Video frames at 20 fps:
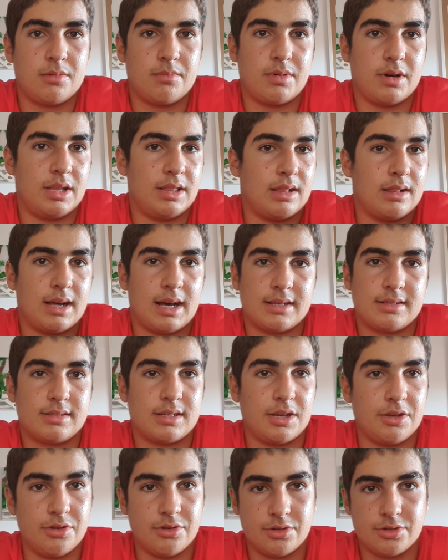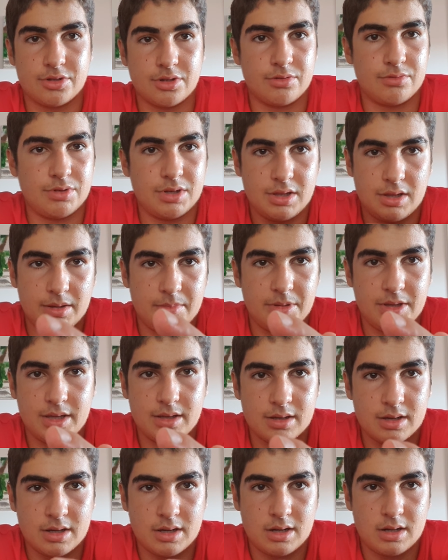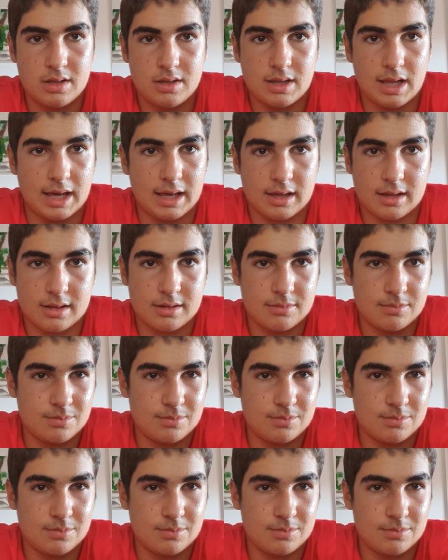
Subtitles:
but in the last set you should really be like